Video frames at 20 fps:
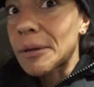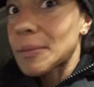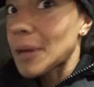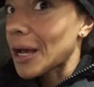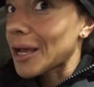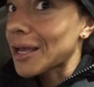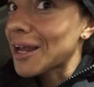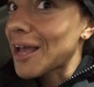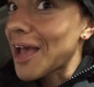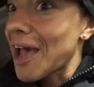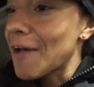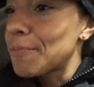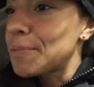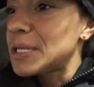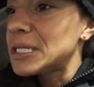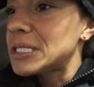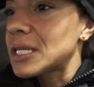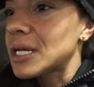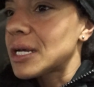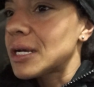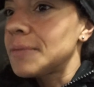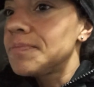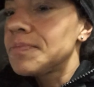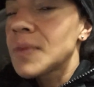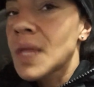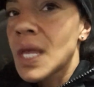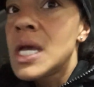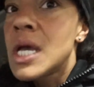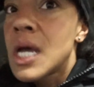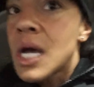I'm not going to have pizza.
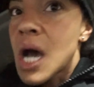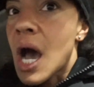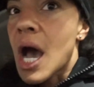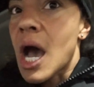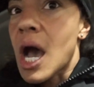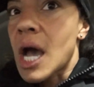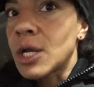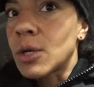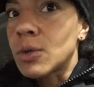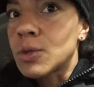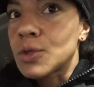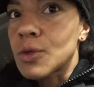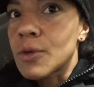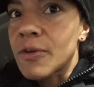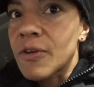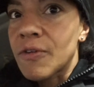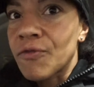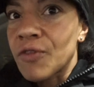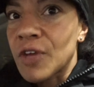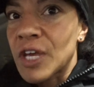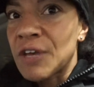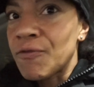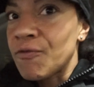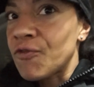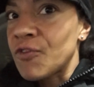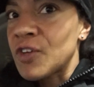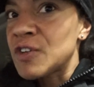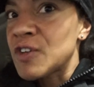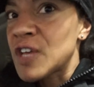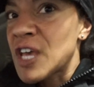I don't do the
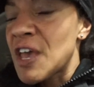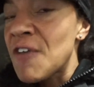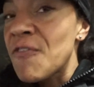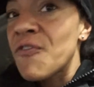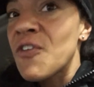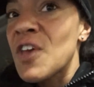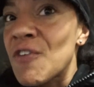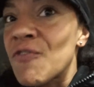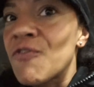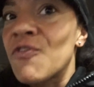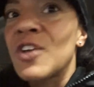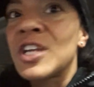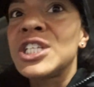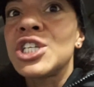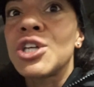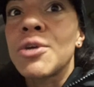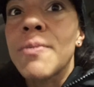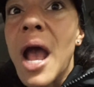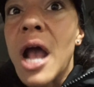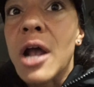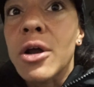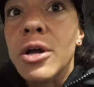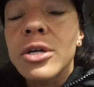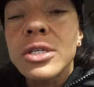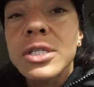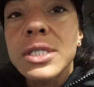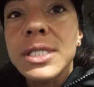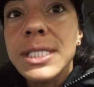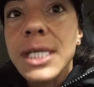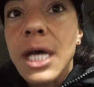if it fits your
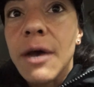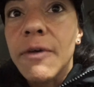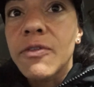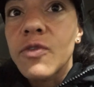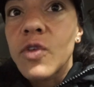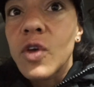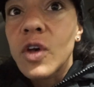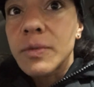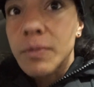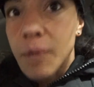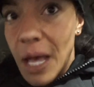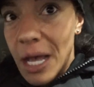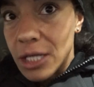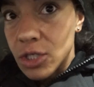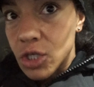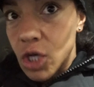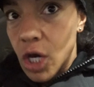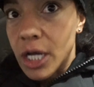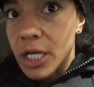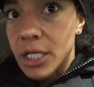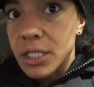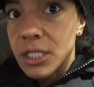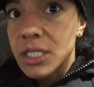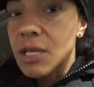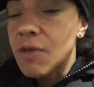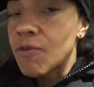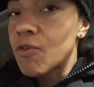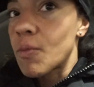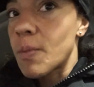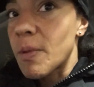macros stuff, as you guys,
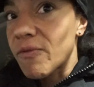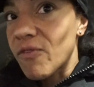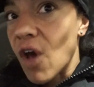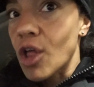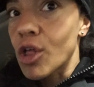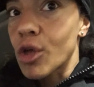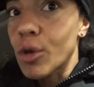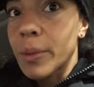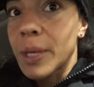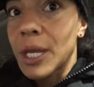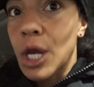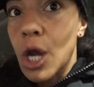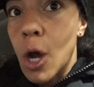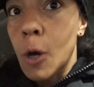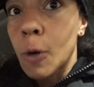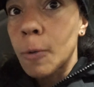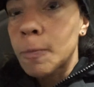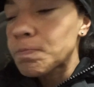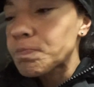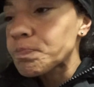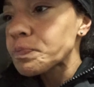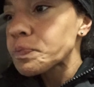if you've been following me, know.